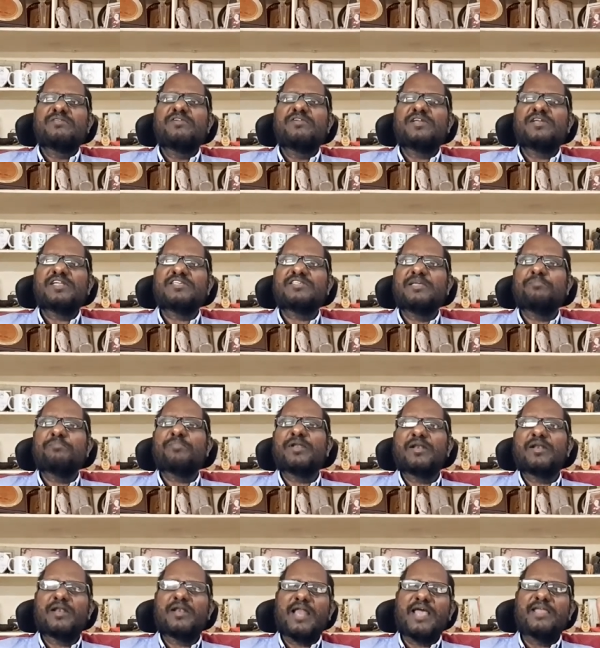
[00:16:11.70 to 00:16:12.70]
very
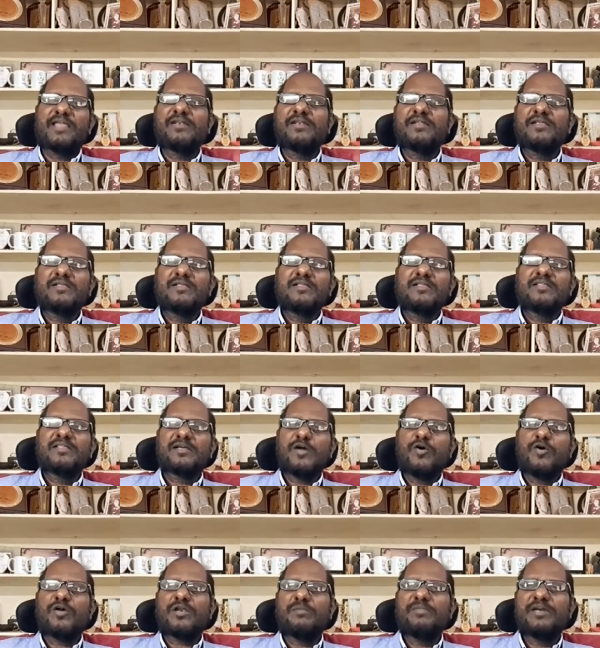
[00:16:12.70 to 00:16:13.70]
simple line: the
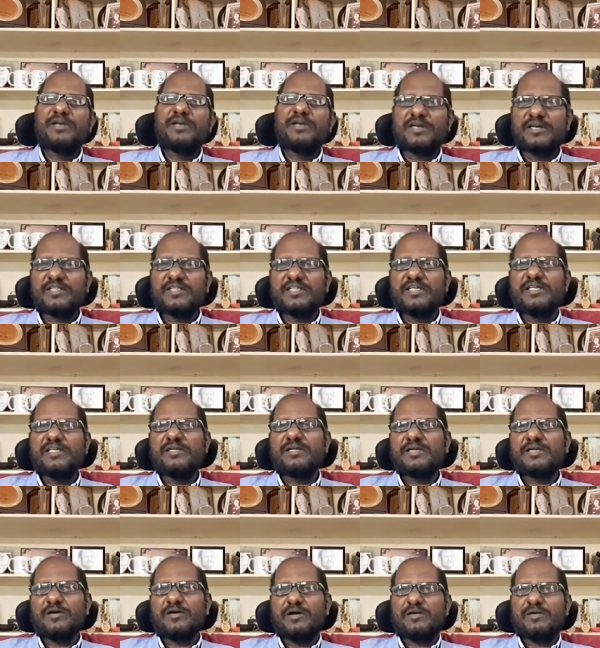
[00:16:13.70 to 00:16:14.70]
government and the
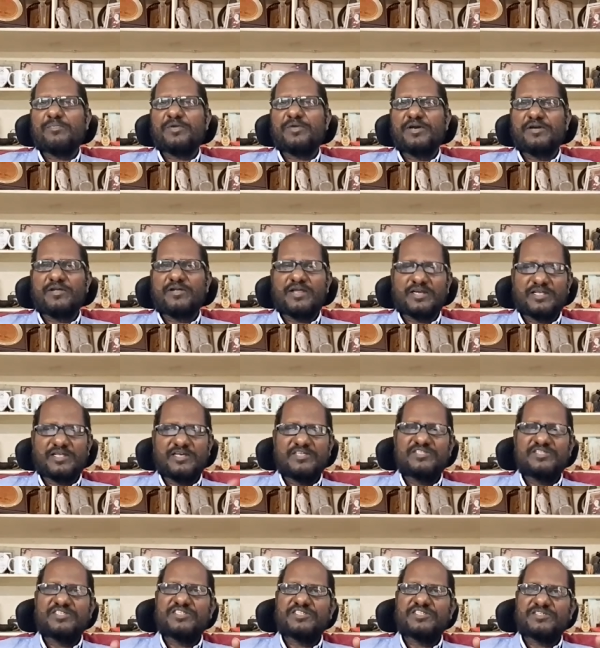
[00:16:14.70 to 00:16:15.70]
corporate
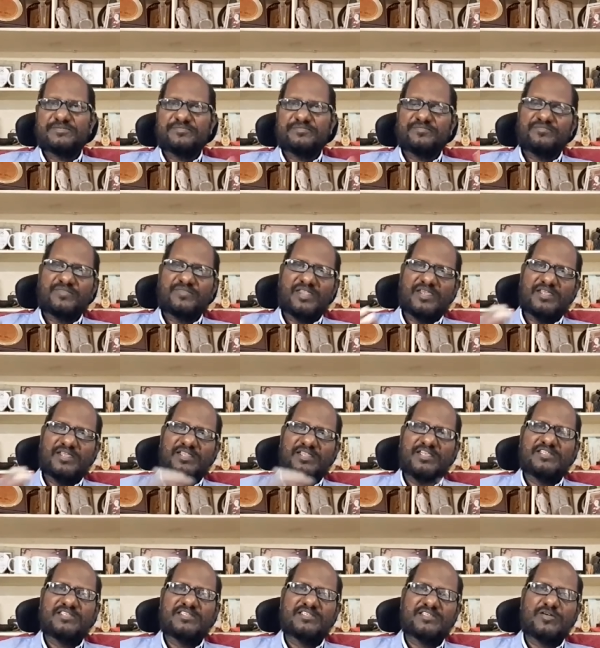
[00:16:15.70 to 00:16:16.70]
organization. If
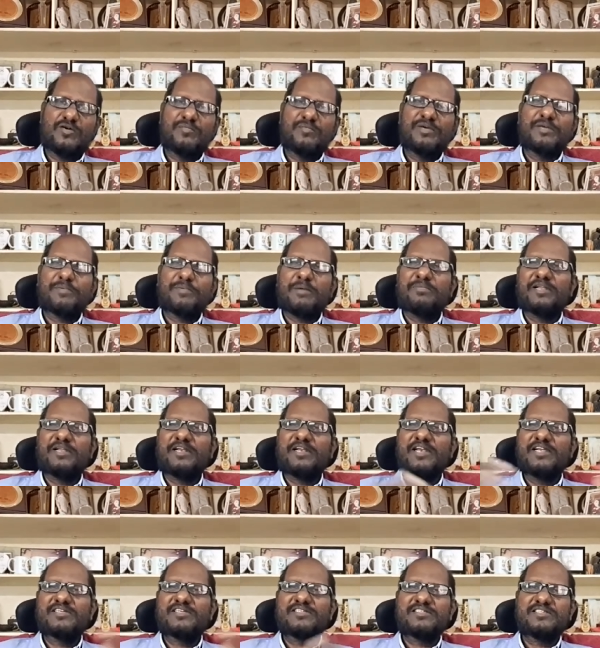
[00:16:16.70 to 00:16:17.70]
this is government public
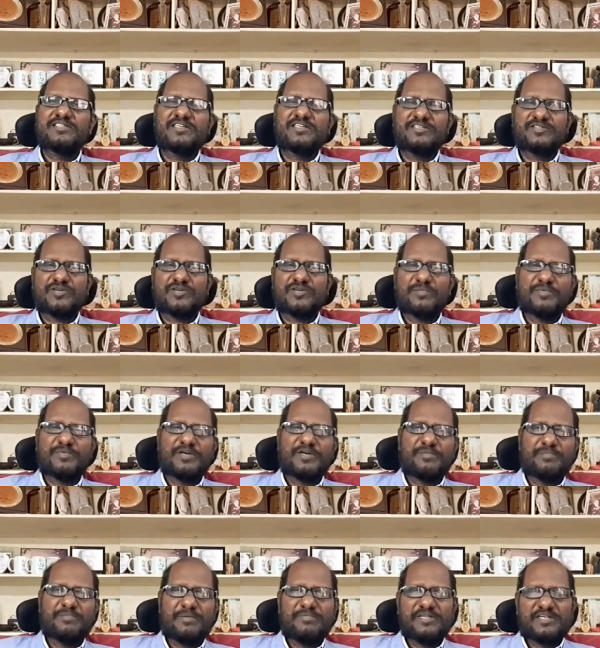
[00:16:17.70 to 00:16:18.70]
relations, that is
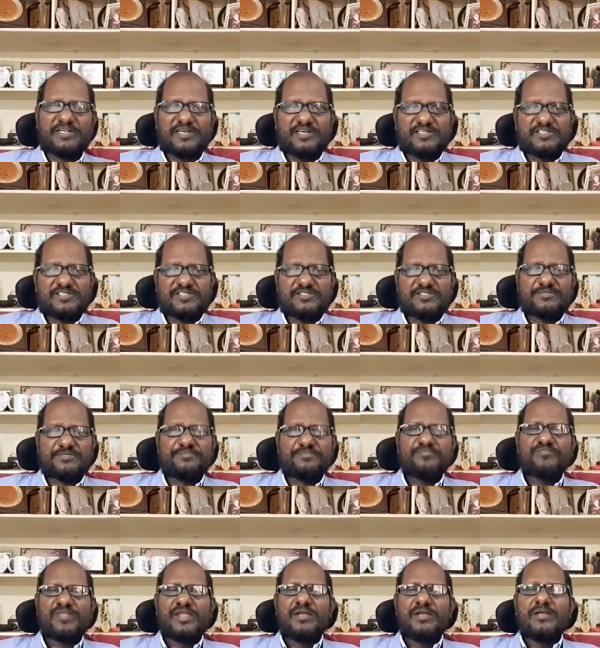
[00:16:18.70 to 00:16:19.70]
corporate public relations.
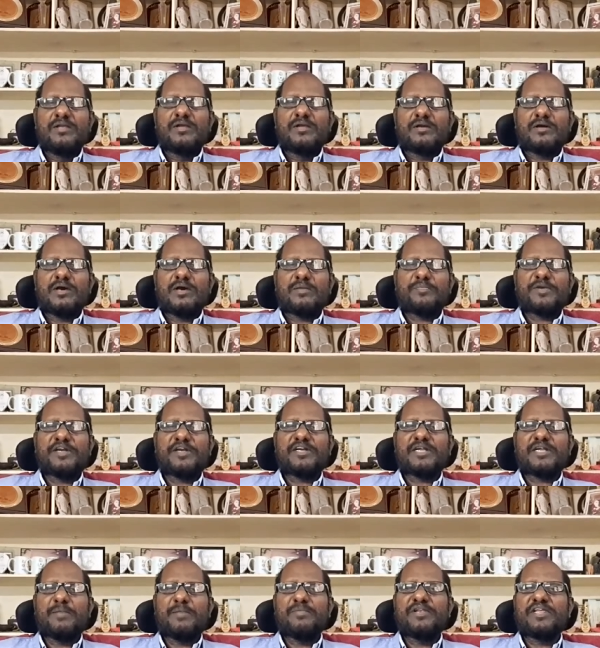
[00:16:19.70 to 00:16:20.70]

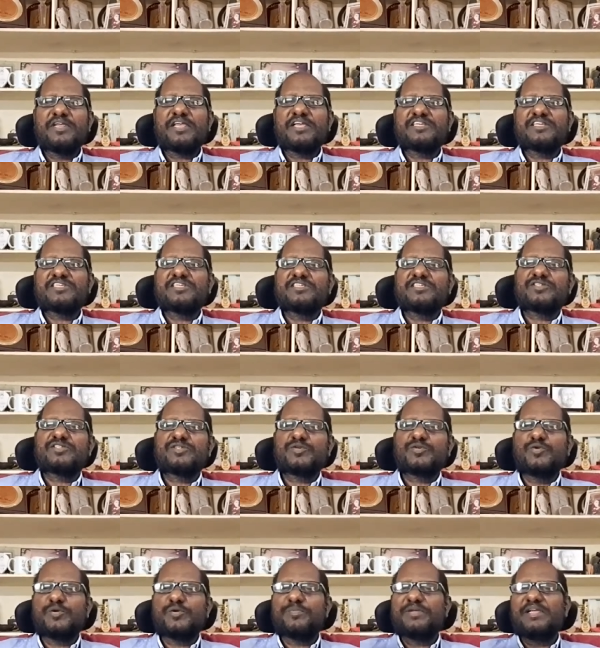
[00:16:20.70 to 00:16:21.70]
Corporate
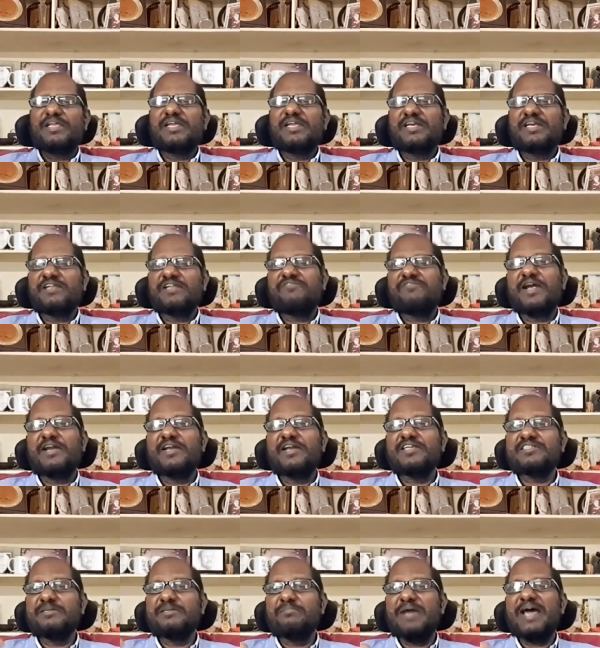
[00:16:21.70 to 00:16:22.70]
communications could be defined
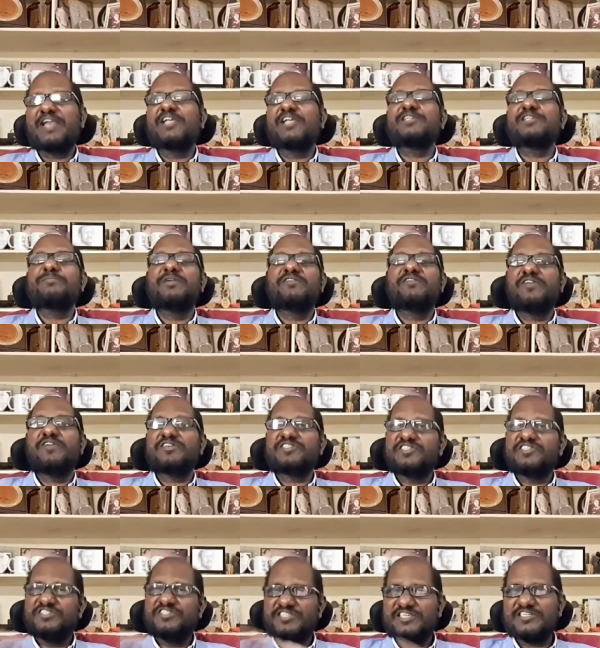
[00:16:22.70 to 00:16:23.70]
as a management
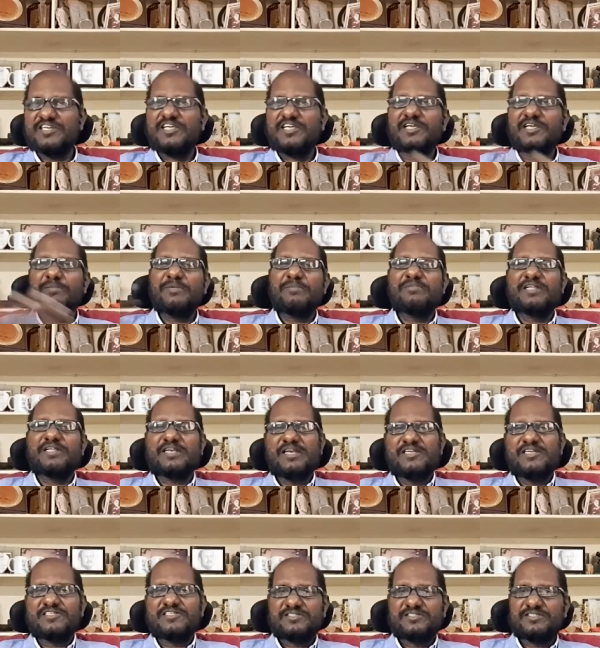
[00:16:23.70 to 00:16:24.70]
function, just like a public
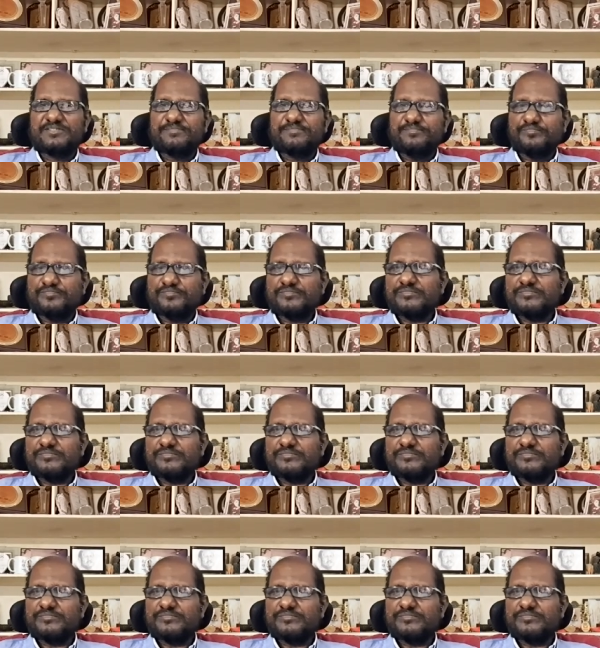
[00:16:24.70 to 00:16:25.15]
relations,